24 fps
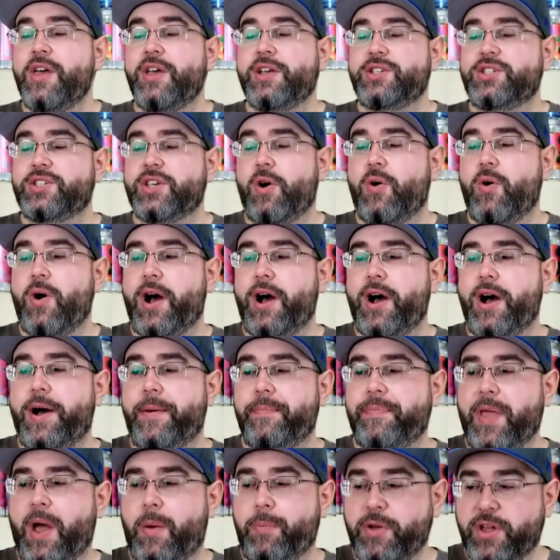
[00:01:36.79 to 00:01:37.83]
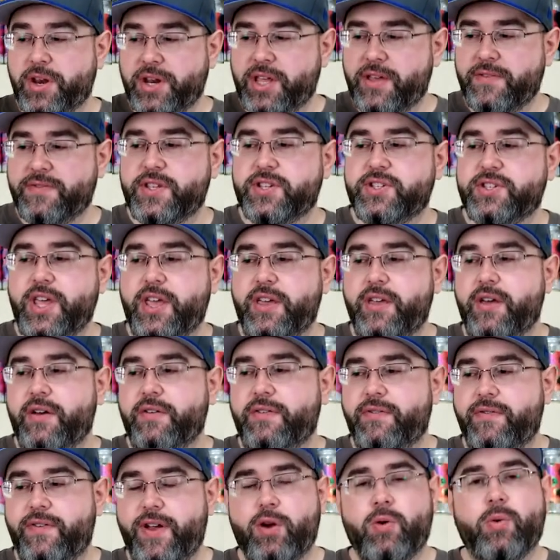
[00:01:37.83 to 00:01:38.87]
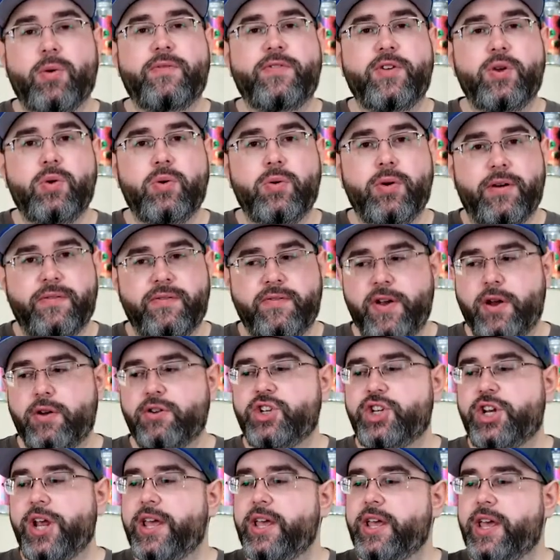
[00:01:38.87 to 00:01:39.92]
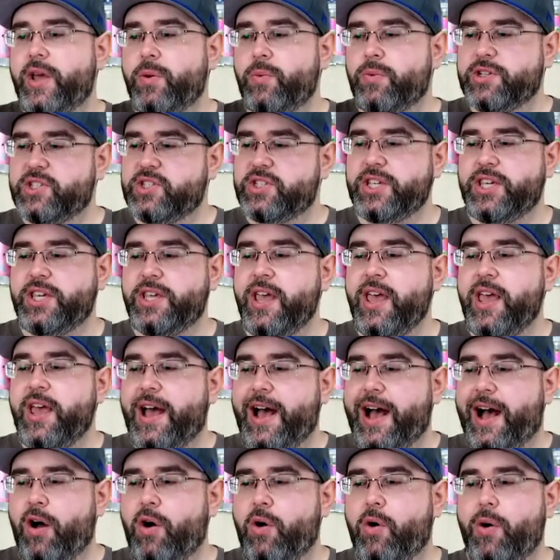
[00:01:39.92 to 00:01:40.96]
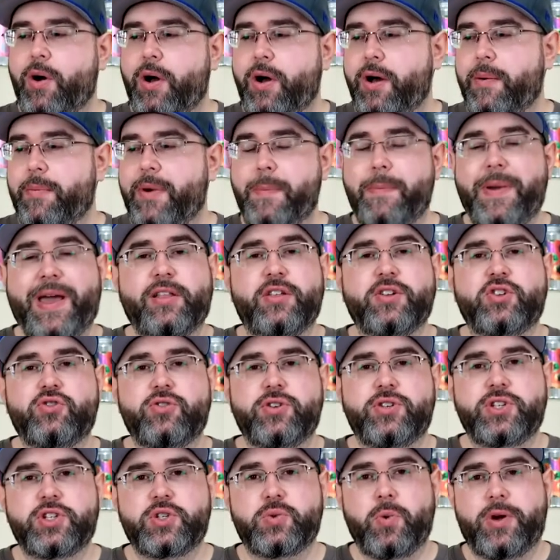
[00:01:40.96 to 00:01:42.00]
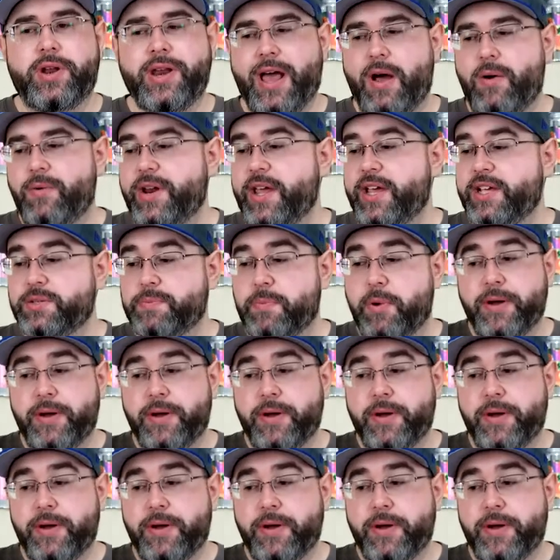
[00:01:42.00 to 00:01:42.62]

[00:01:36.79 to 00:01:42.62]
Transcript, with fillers: So I'm going to give this a fair review, a fair shake, and we'll see how my palate treats this one nowadays.